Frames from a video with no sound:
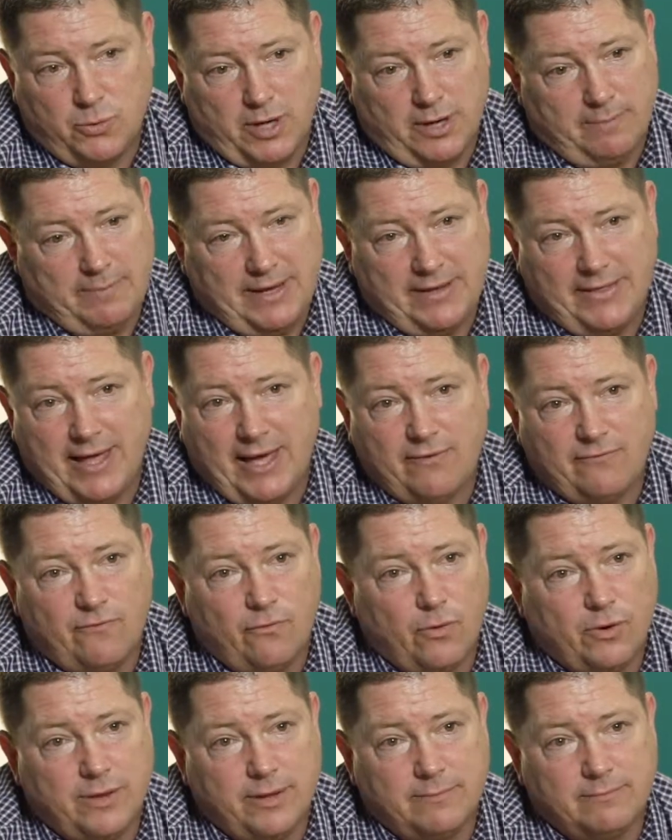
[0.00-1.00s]
want to be that
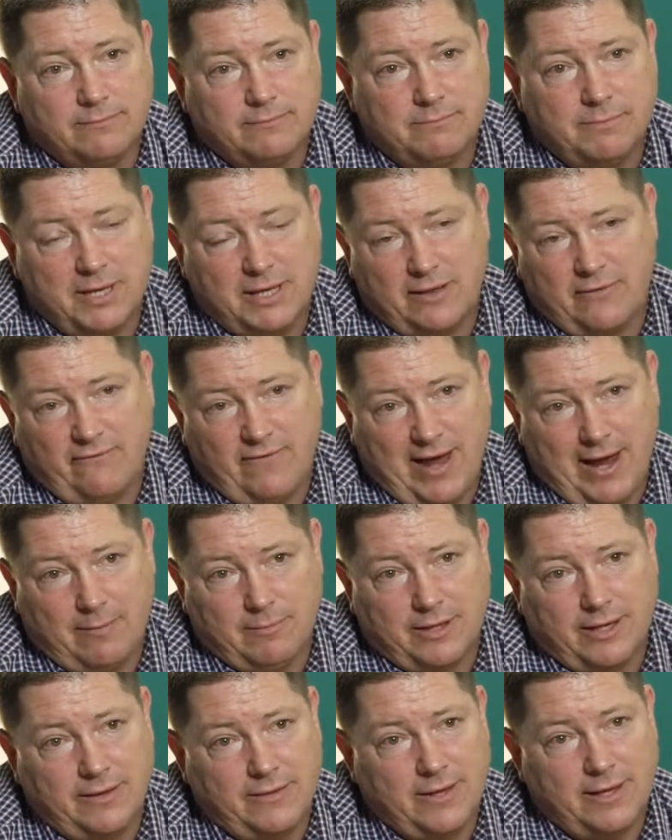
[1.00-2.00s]
for them, be the
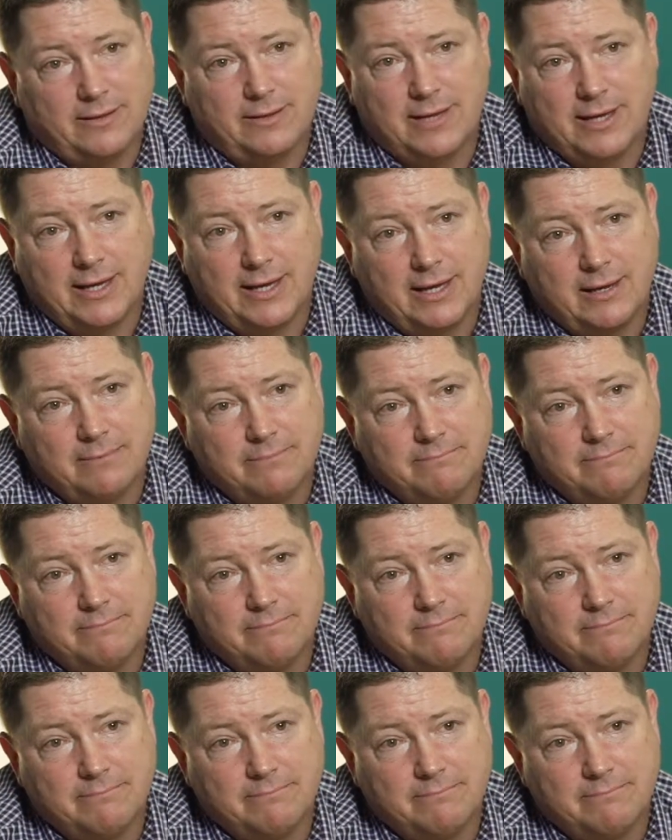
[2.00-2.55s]
family that they